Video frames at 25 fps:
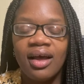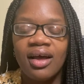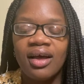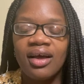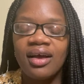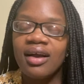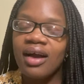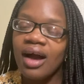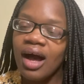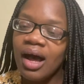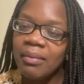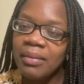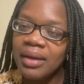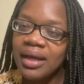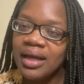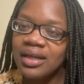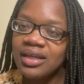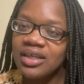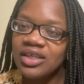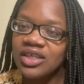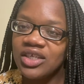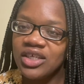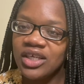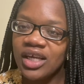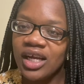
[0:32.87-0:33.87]

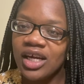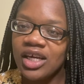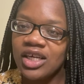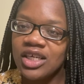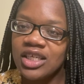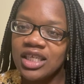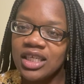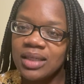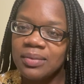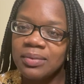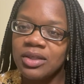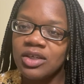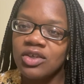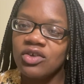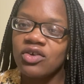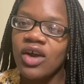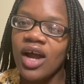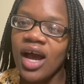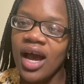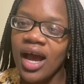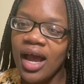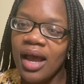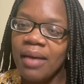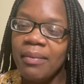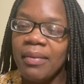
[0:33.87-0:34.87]
comment, share,
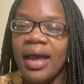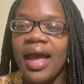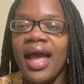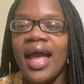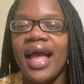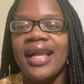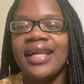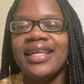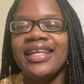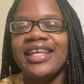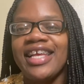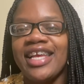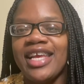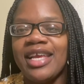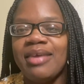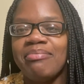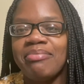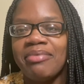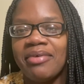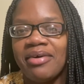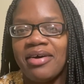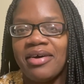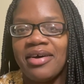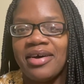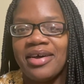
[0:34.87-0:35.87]
subscribe, and
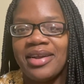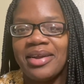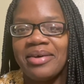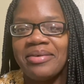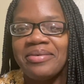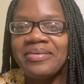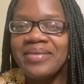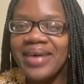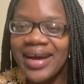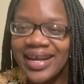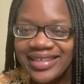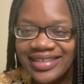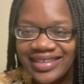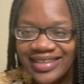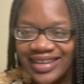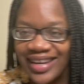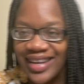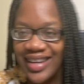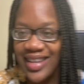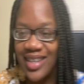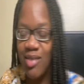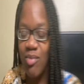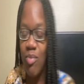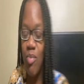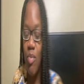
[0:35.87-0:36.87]
keep on watching.